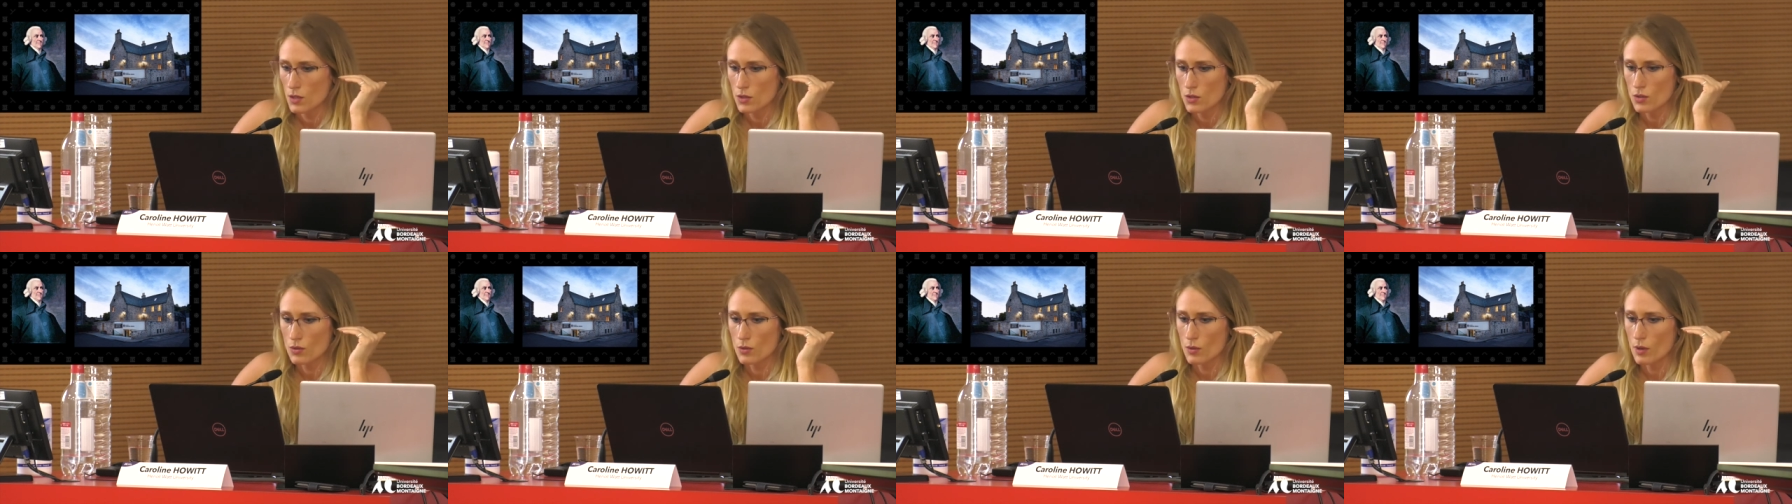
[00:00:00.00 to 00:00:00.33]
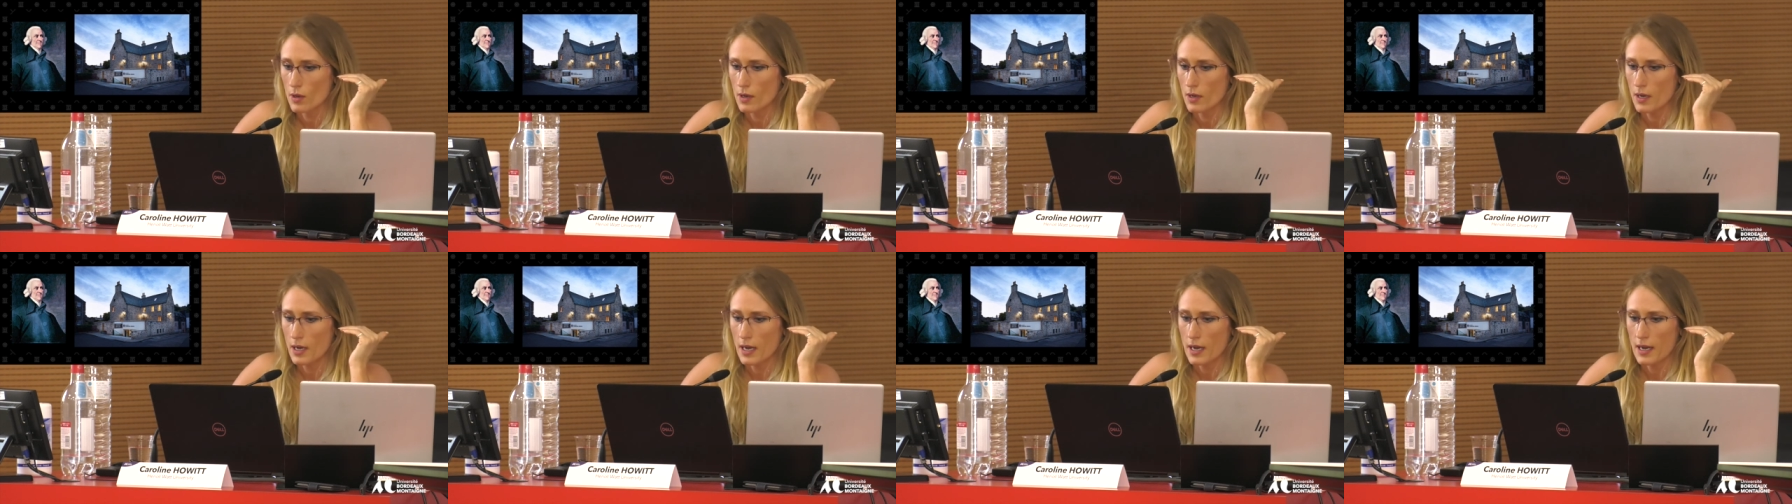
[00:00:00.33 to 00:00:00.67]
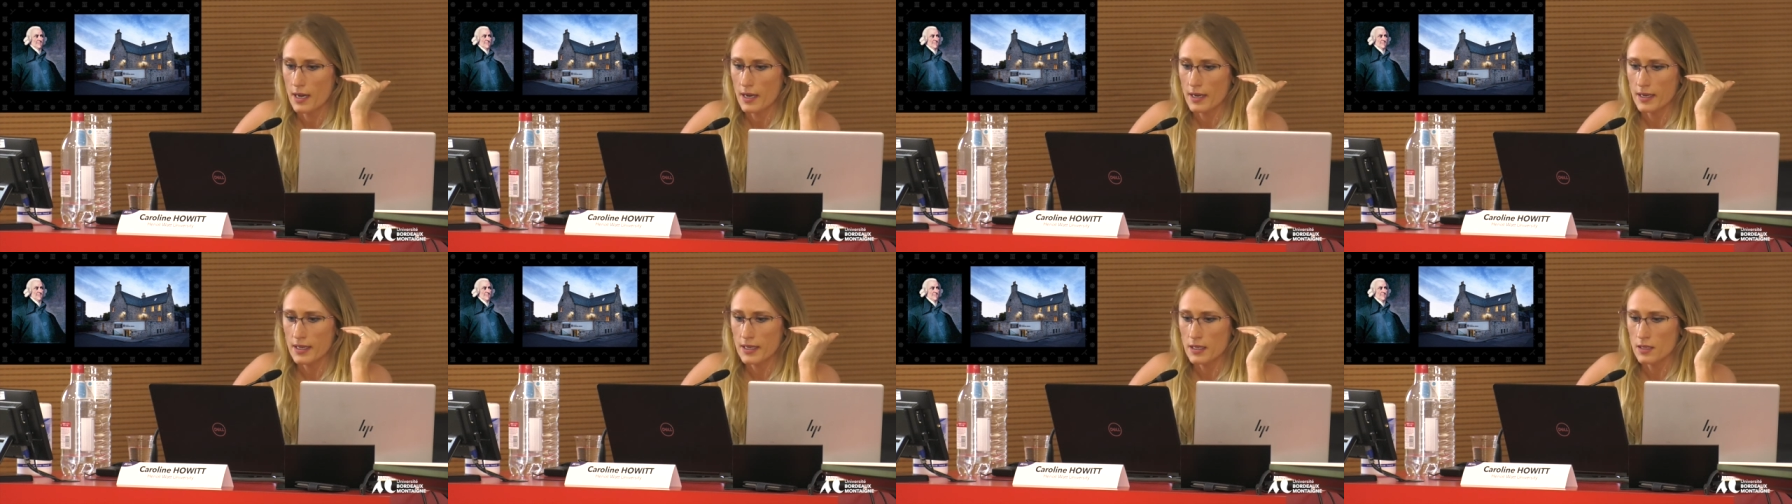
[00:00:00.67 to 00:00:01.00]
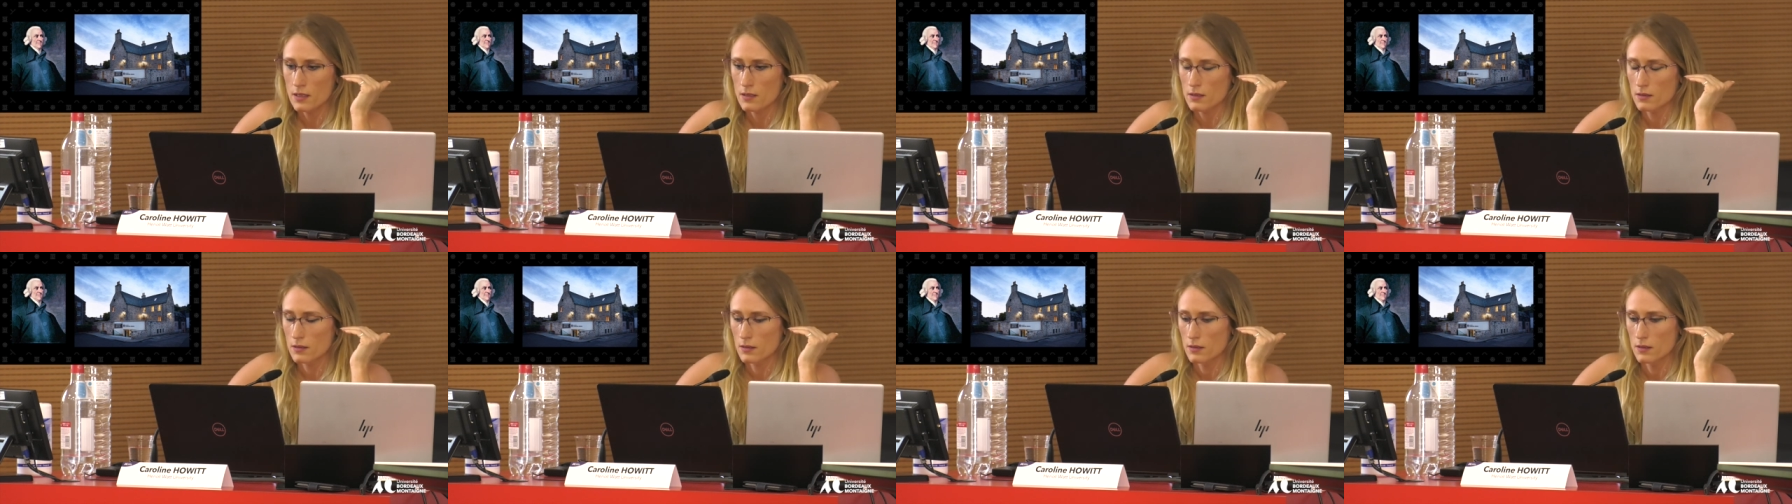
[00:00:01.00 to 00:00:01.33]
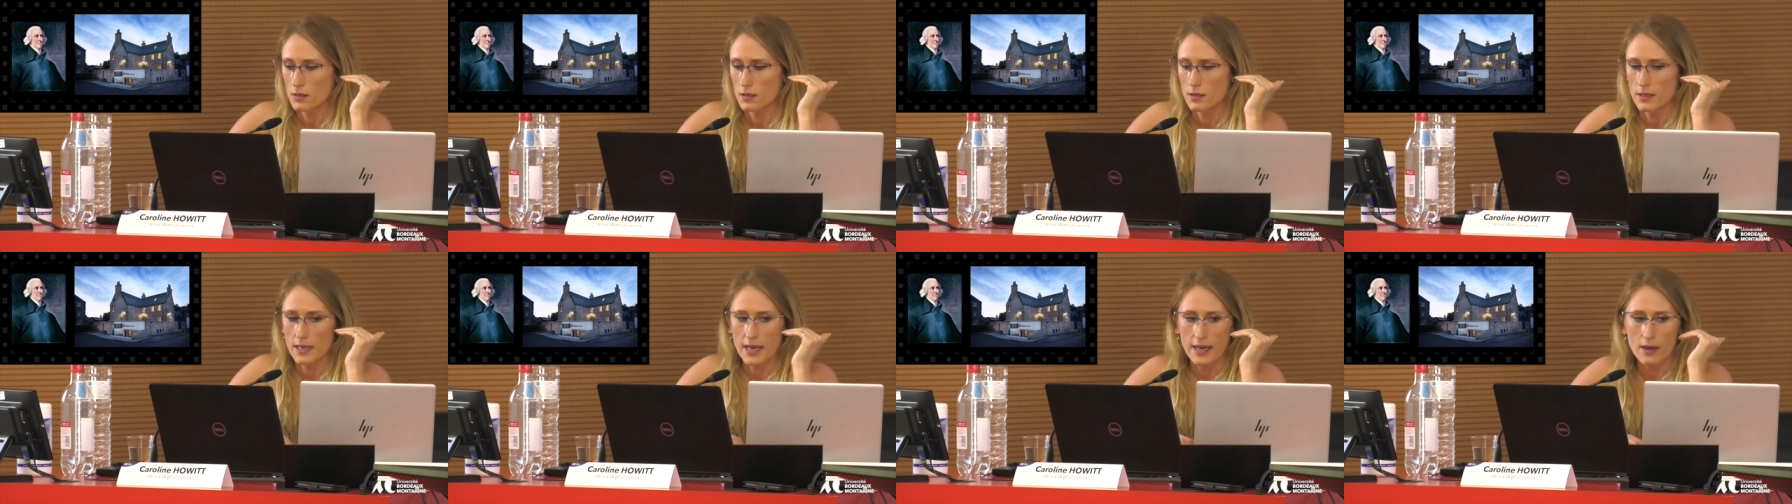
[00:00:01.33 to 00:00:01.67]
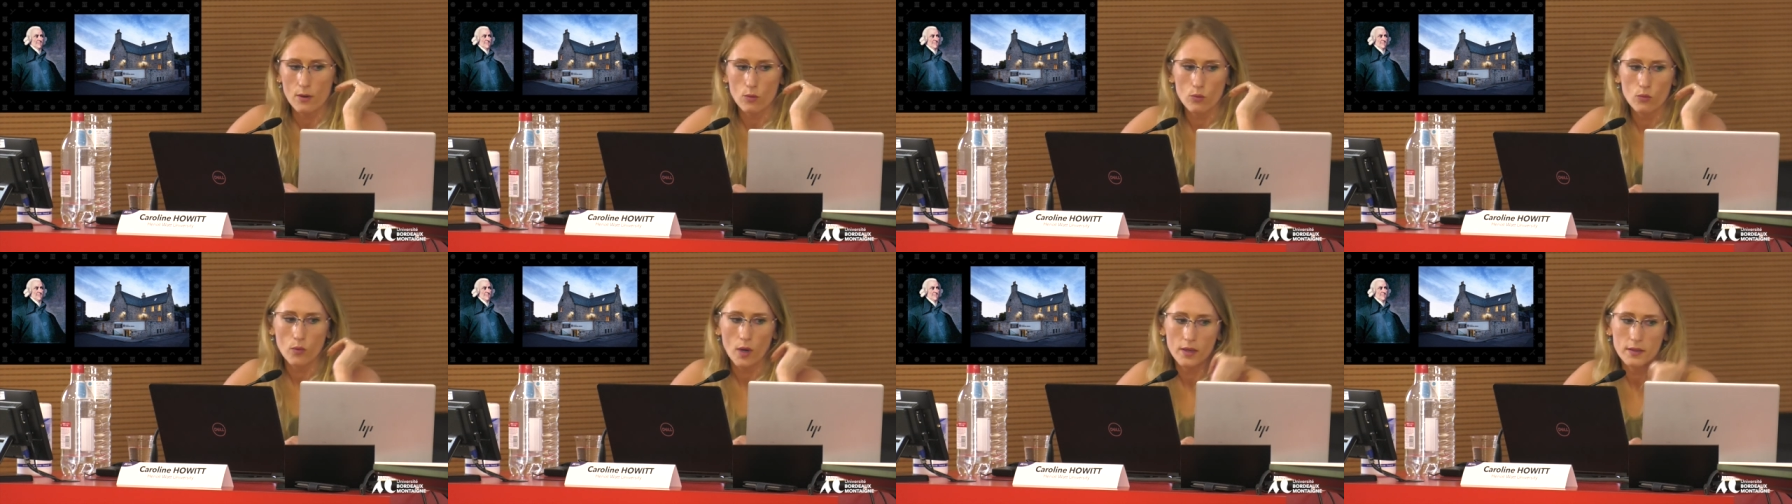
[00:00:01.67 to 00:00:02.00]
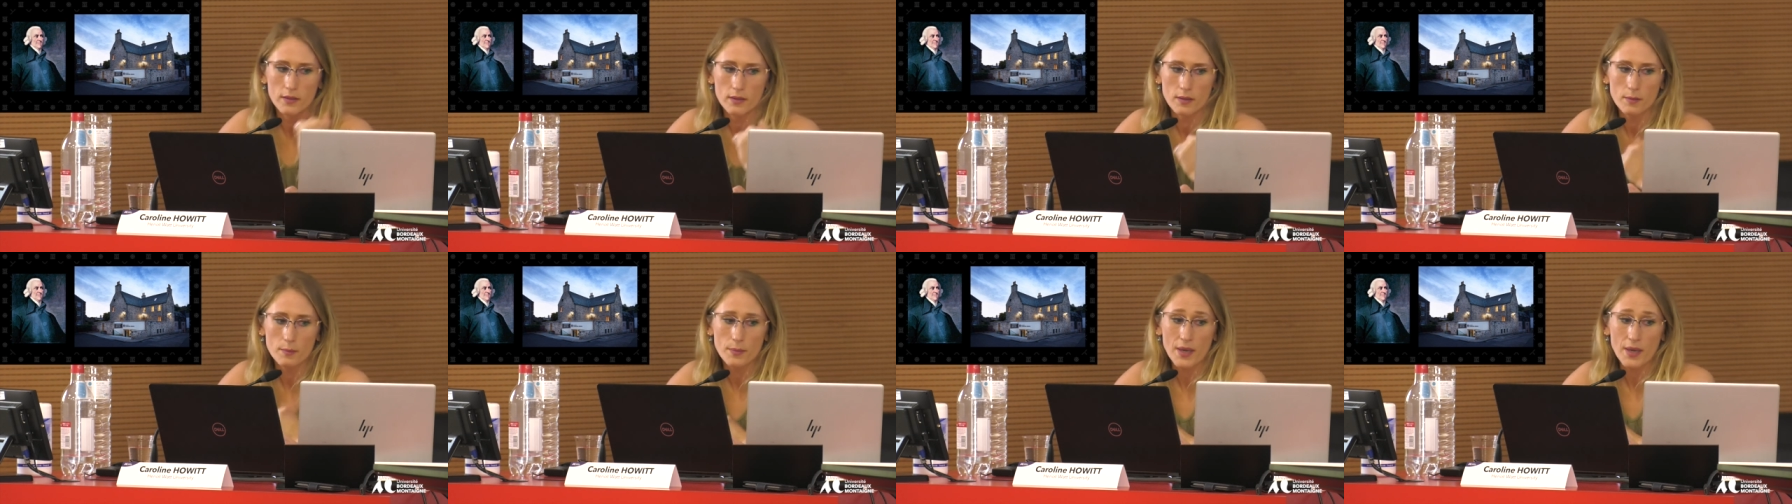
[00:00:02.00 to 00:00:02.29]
So I now run